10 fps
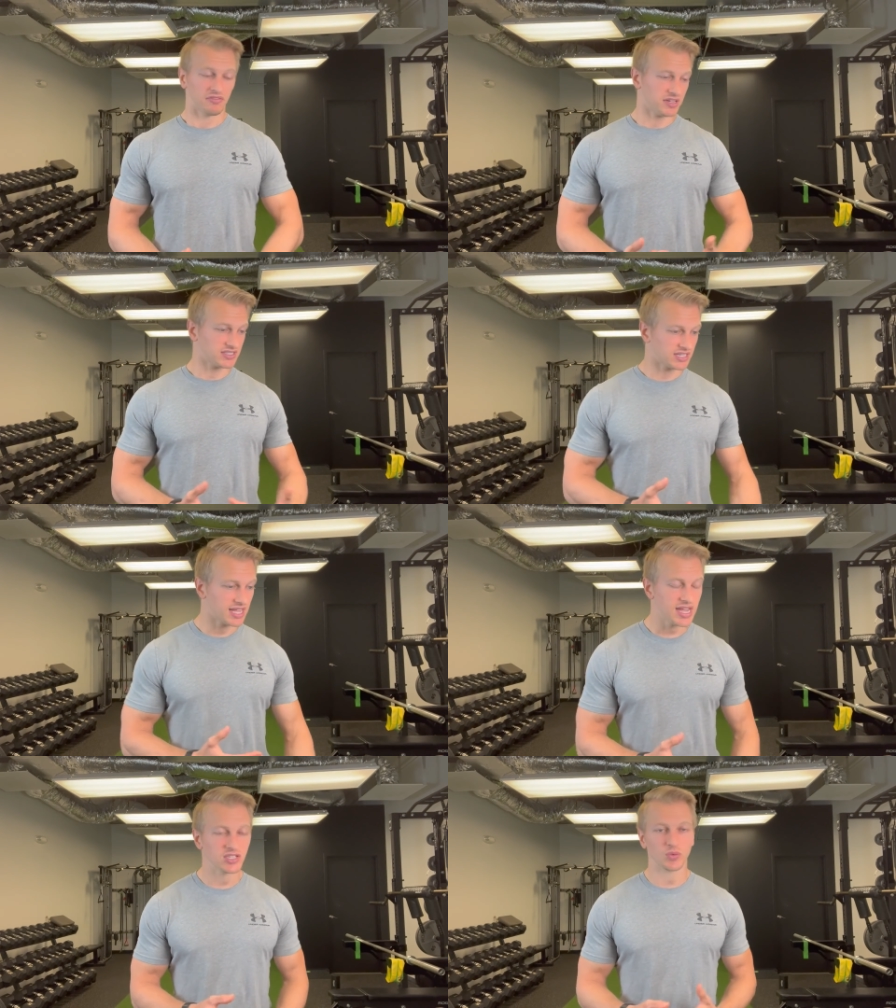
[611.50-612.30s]
If that's
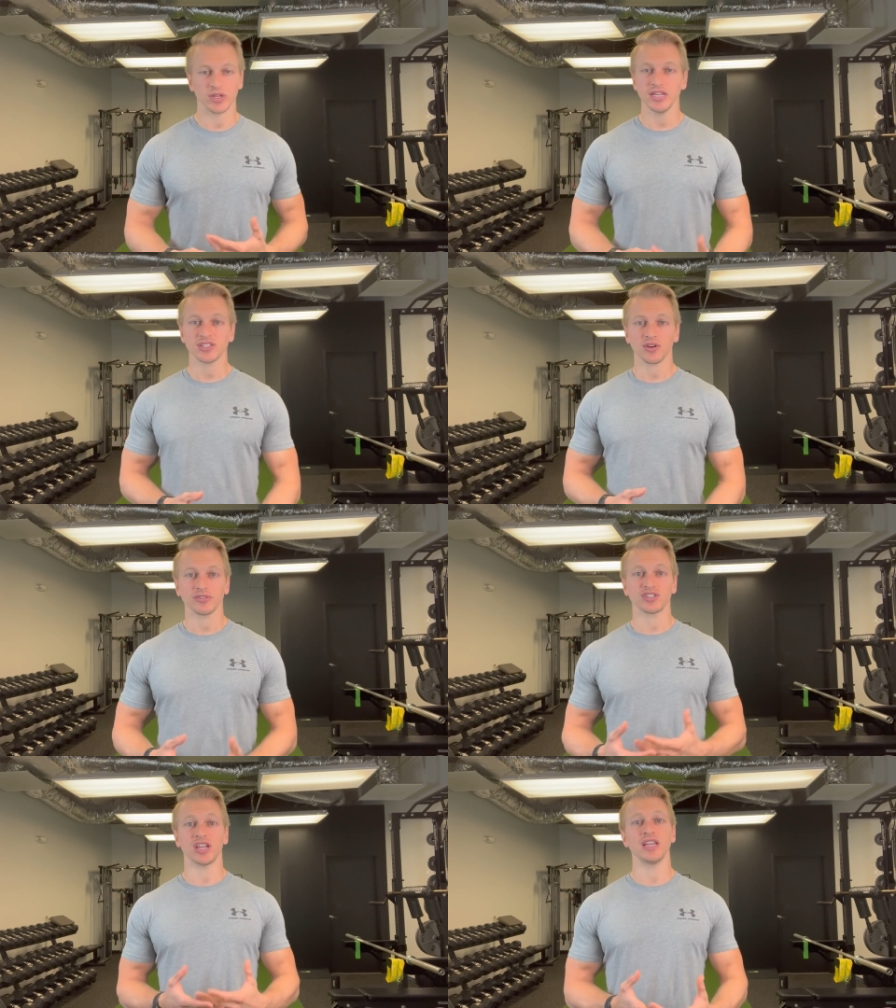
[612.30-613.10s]
the case, we need to
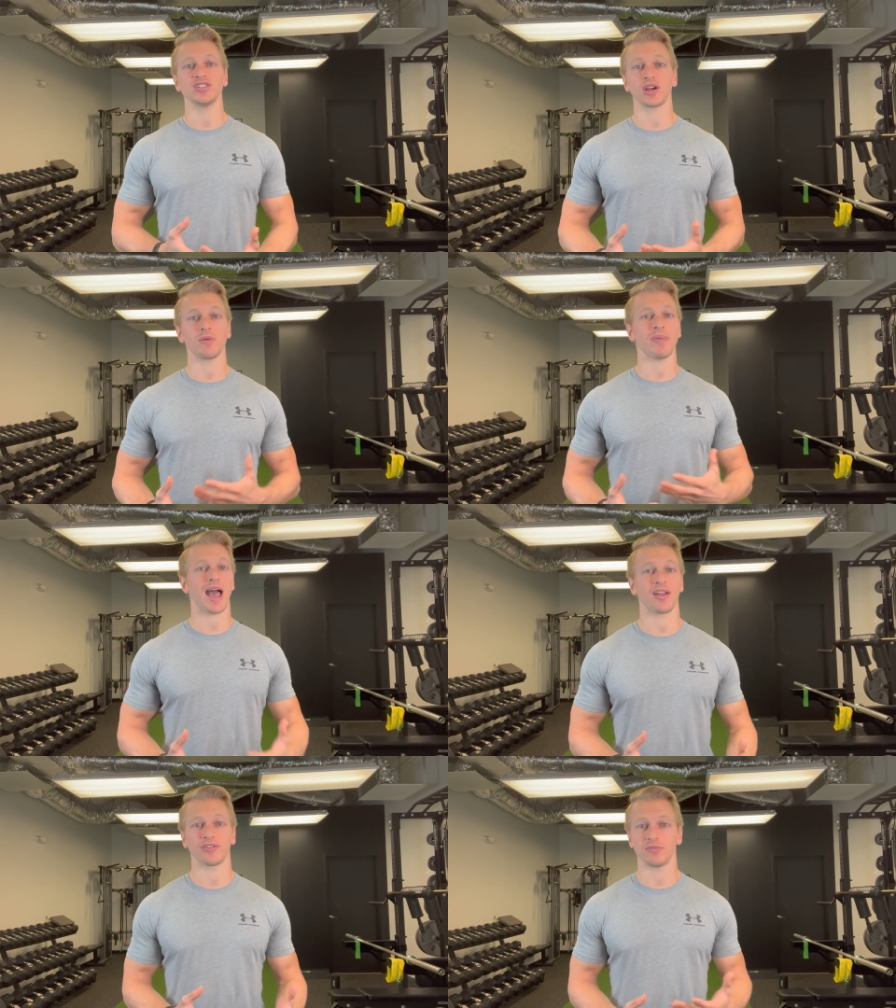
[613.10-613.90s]
start changing our
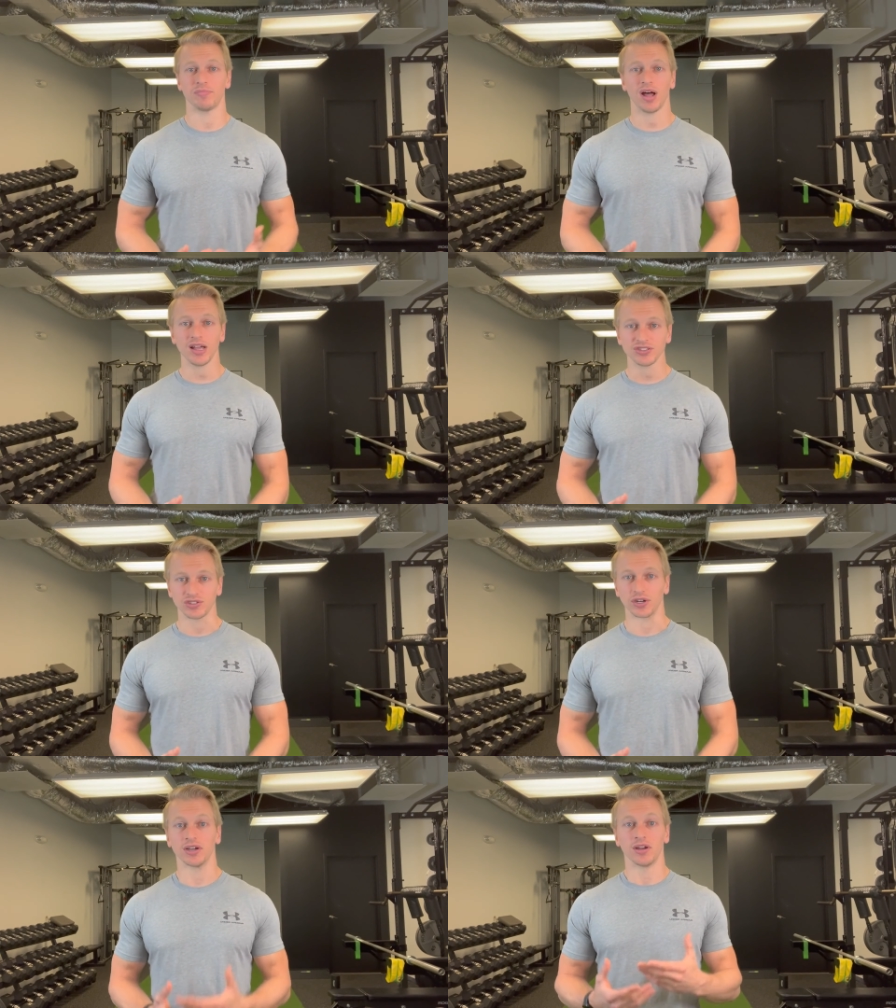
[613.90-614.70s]
pattern and
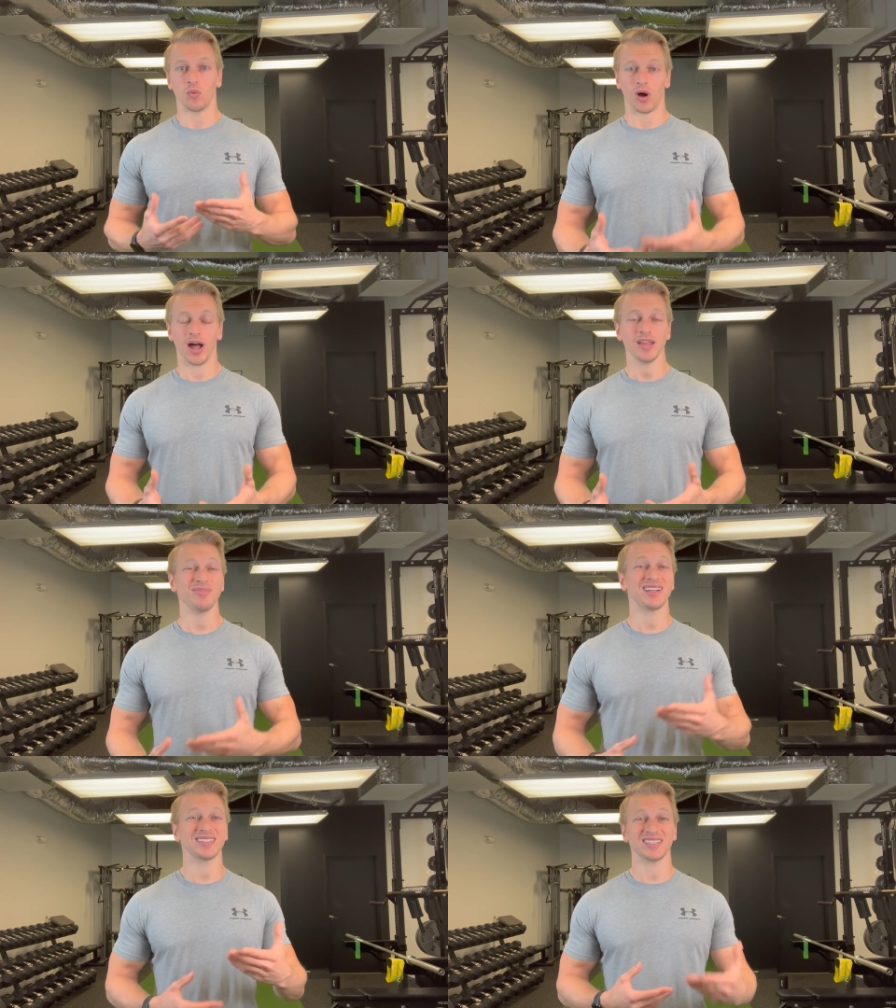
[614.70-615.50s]
posture. Why?
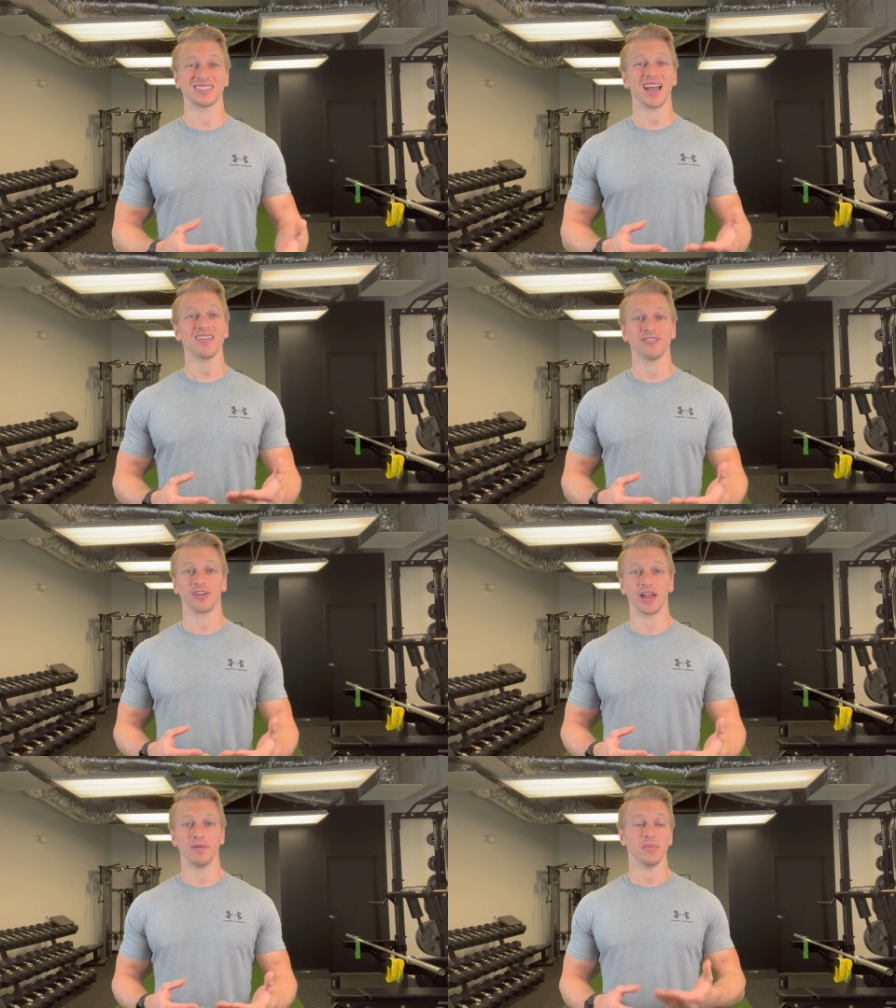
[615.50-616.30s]
Because the
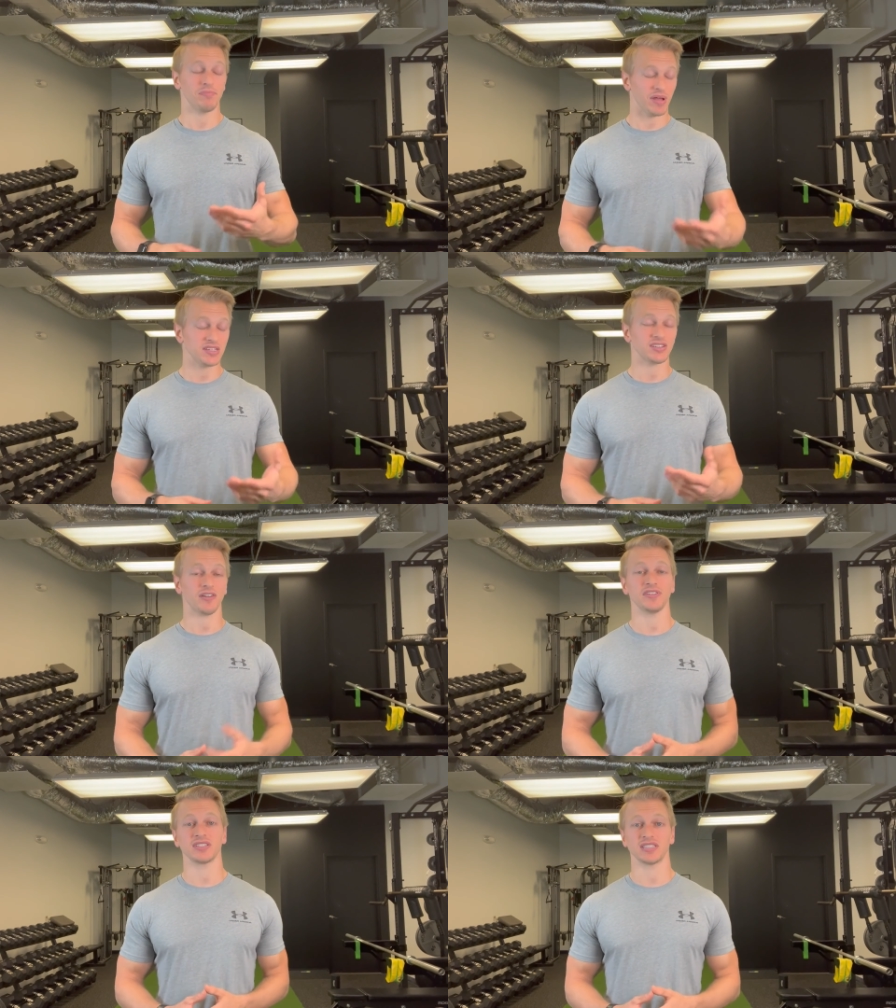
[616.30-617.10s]
diaphragm, based
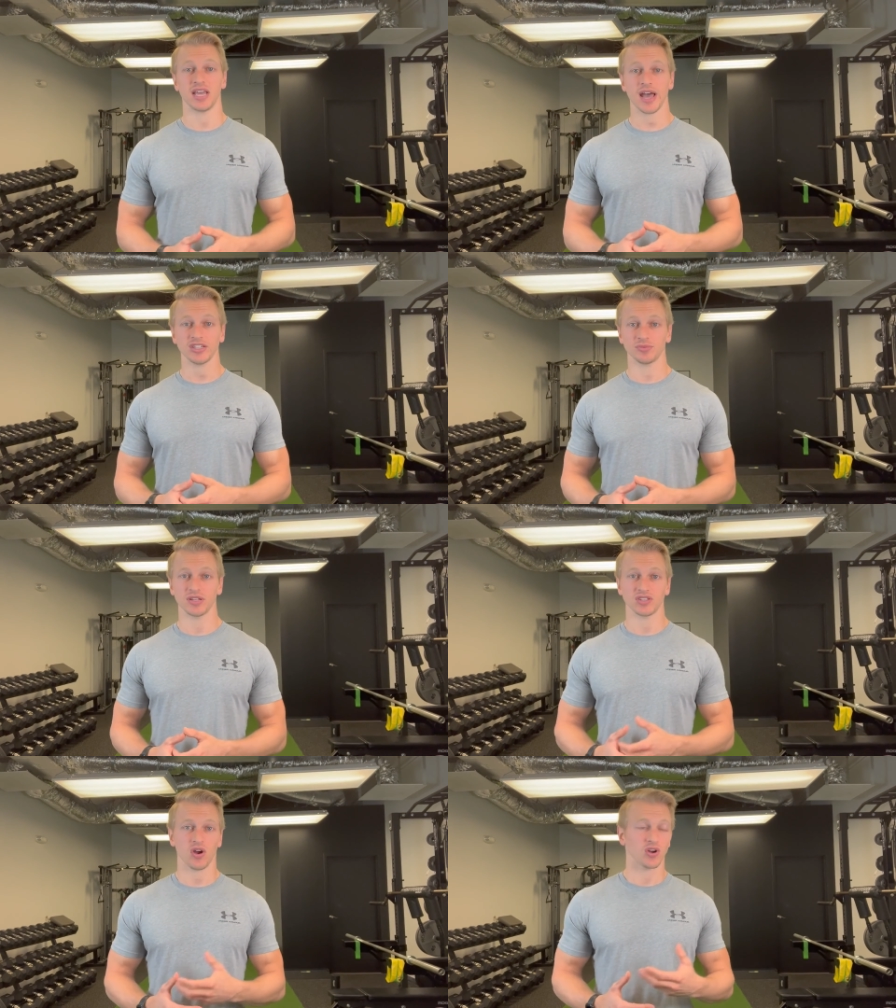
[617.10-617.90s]
off its
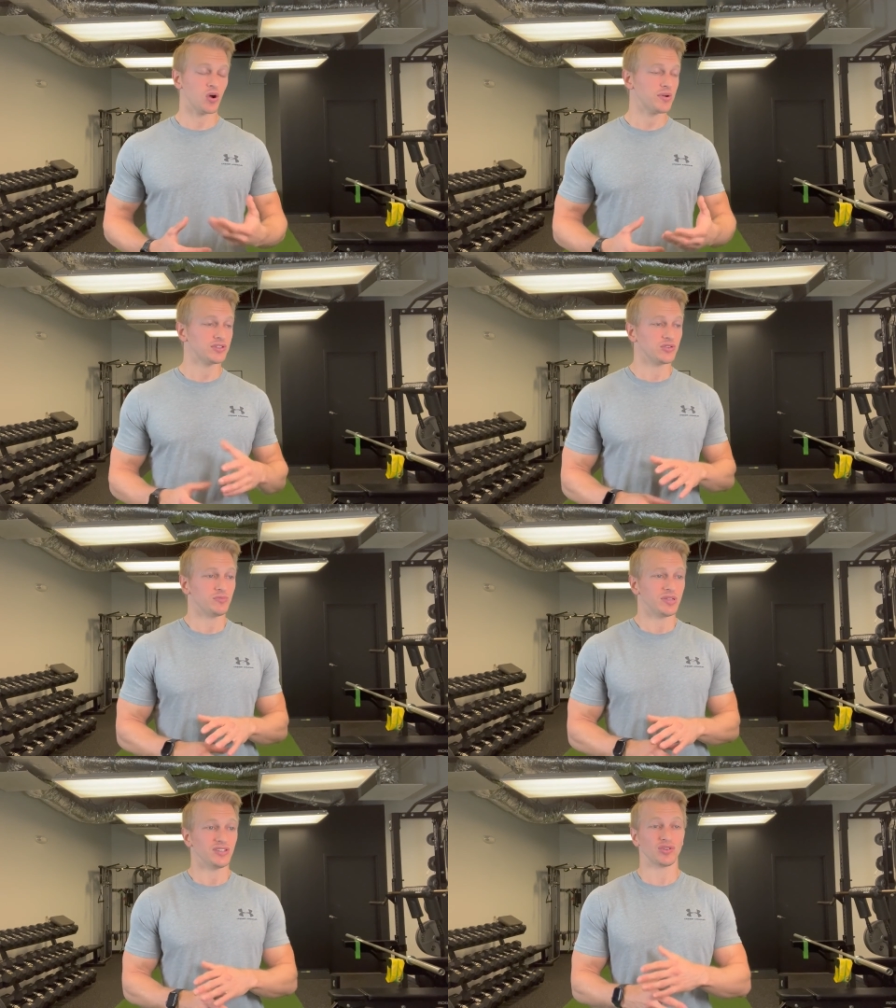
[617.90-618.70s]
attachments, are going to
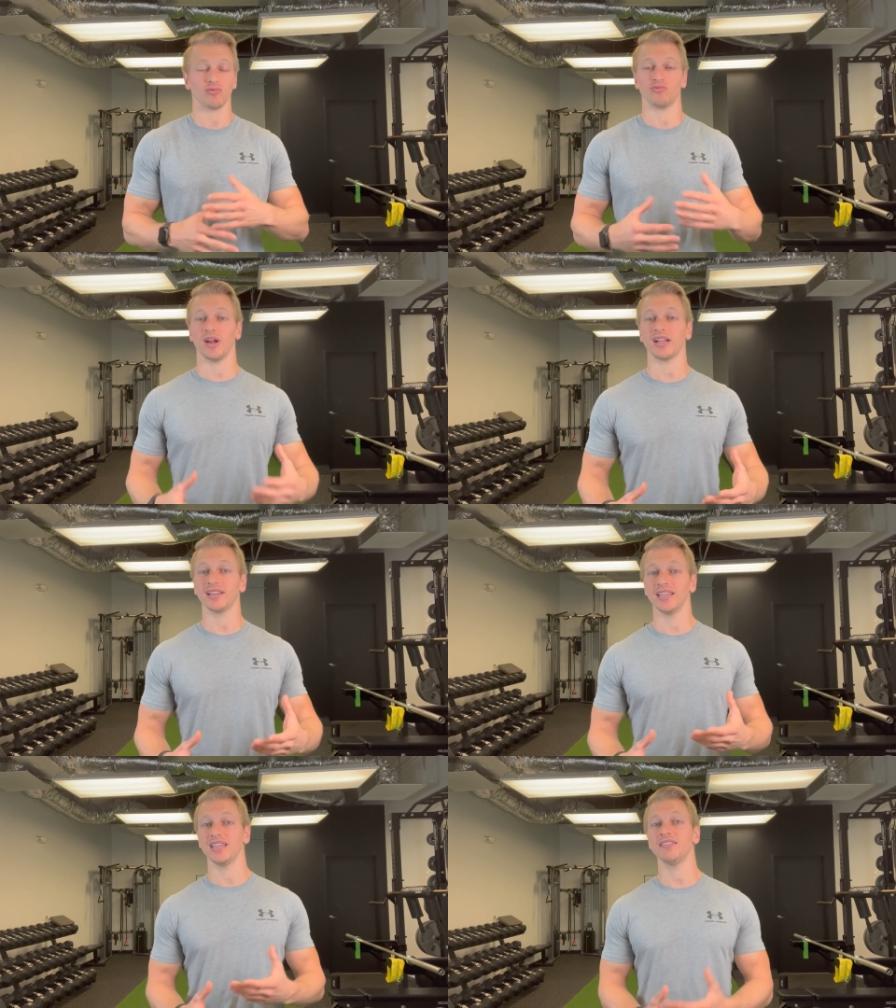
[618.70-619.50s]
be
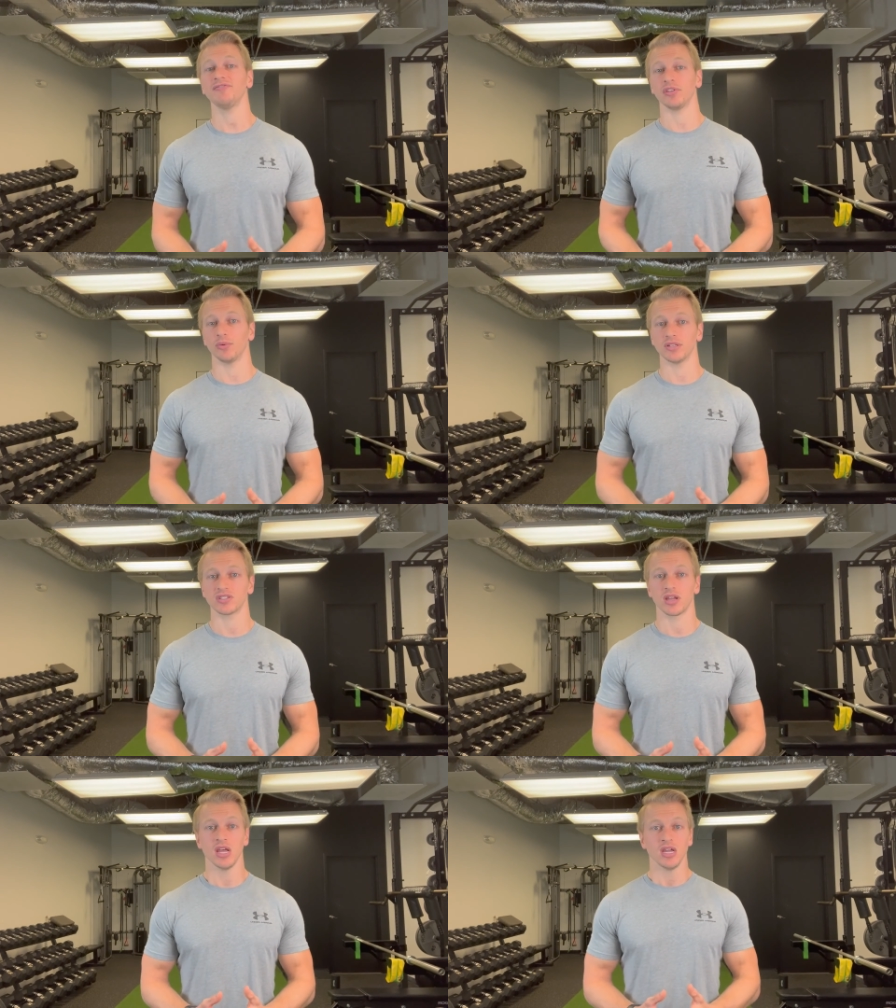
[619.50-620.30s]
directly influenced.